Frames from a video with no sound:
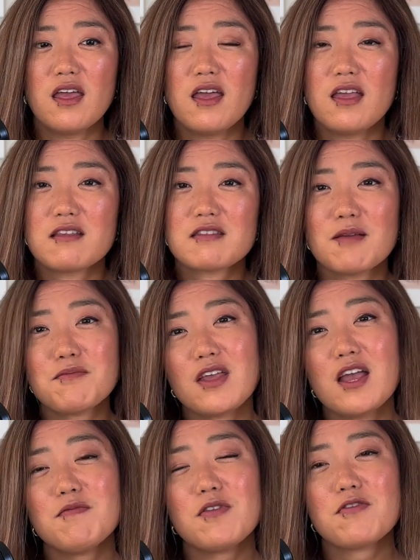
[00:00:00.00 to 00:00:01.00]

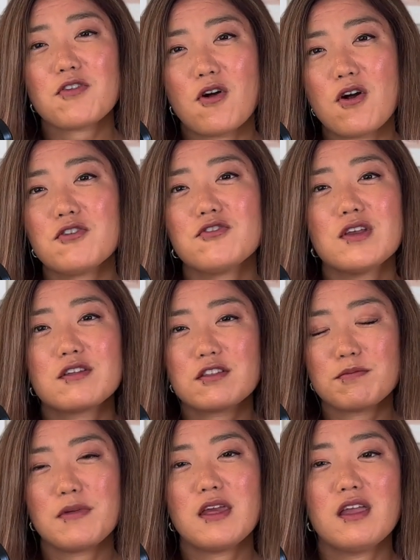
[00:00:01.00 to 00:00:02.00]
sometimes it's hard to
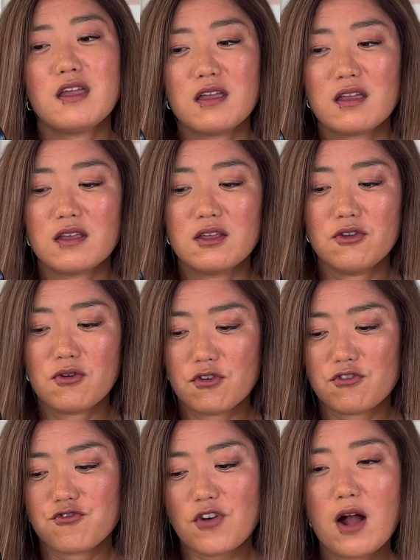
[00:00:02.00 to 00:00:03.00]
explain your
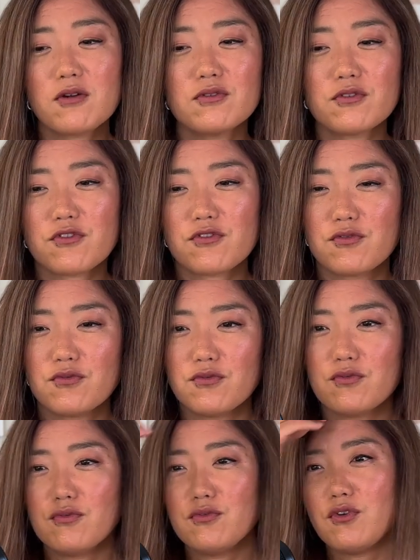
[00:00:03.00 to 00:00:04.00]
struggles
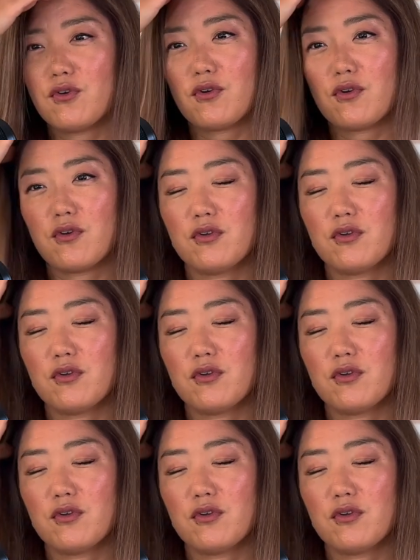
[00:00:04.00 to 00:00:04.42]
to your,